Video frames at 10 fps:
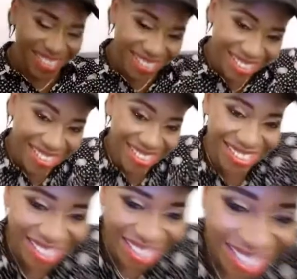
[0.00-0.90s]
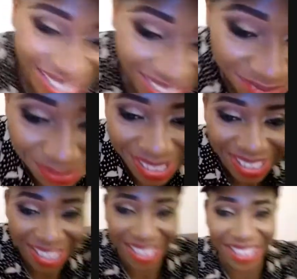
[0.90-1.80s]
It's me
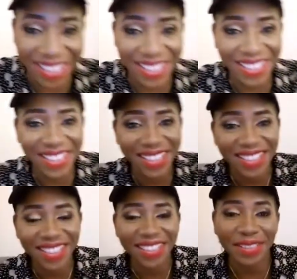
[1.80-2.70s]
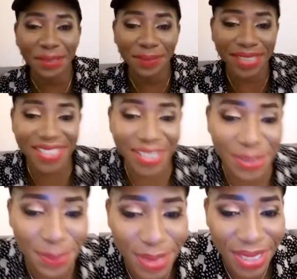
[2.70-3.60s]
like a girl. You don't really
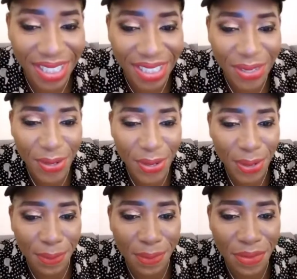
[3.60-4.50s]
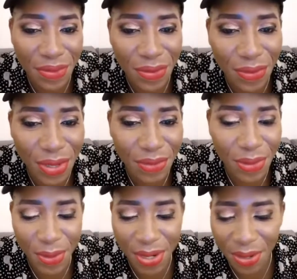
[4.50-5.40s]
shake about like call your mommy for phone if
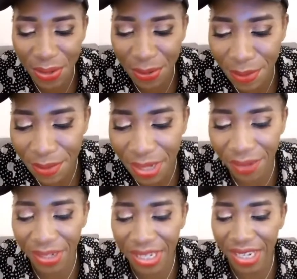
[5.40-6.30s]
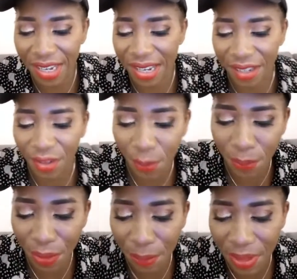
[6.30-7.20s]
you want come, mommy. I don't hear. No
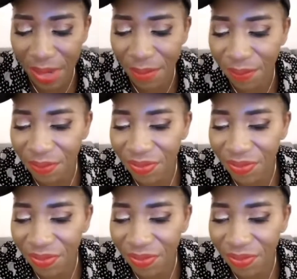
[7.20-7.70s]
problem.